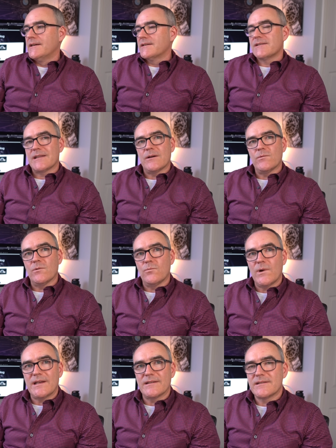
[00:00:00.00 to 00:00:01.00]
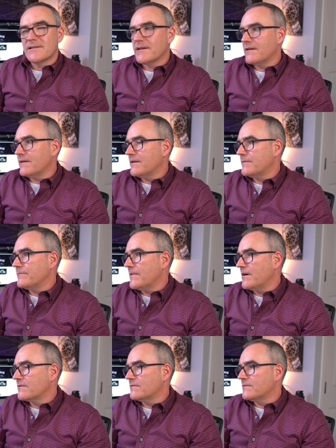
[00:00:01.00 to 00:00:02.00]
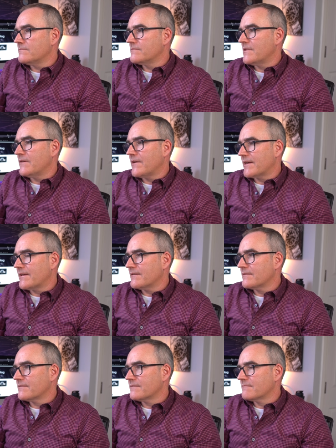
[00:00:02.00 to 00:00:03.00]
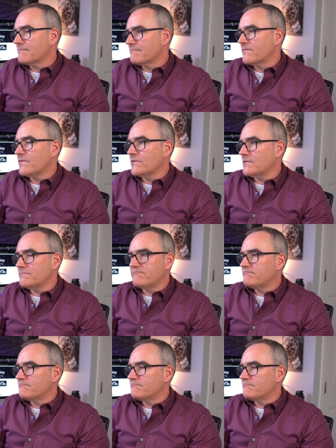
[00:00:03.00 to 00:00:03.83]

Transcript: So that one went. Um, I thought, I've had it for,